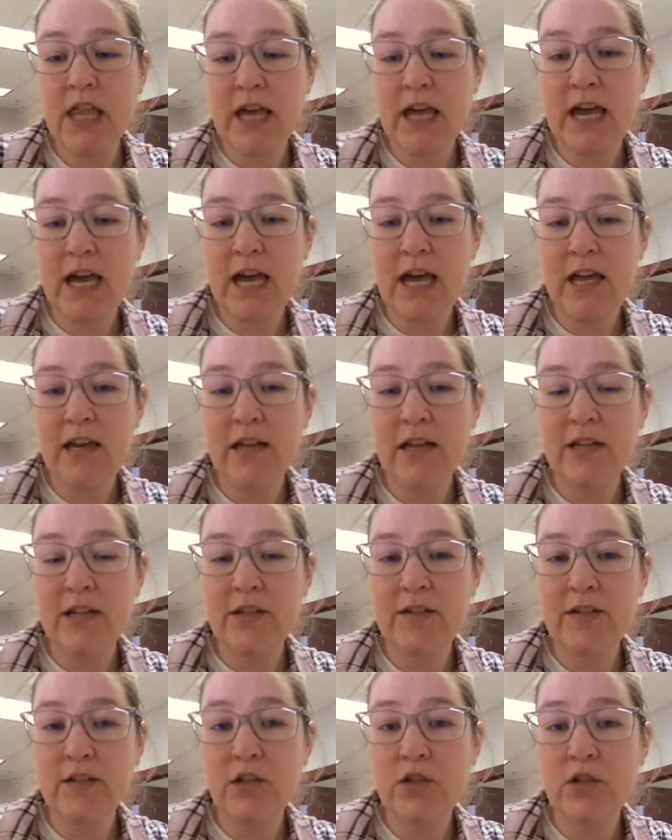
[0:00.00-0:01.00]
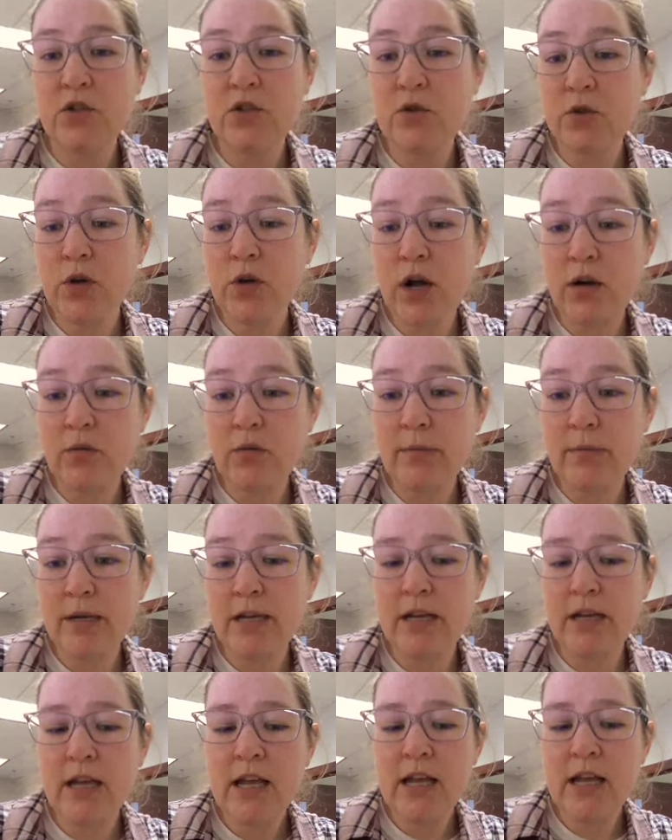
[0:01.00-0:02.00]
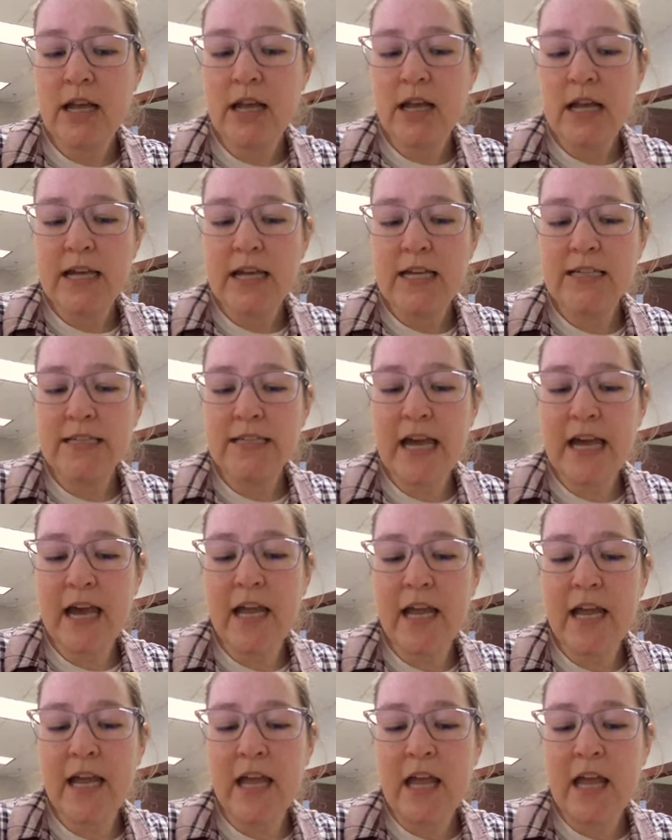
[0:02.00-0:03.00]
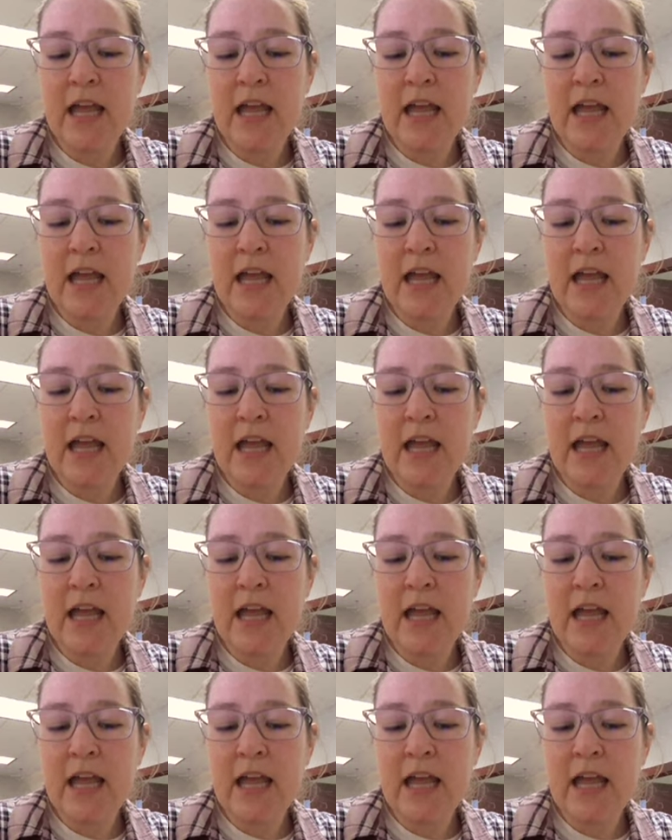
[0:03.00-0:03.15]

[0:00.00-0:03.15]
that is a strong ribbon is that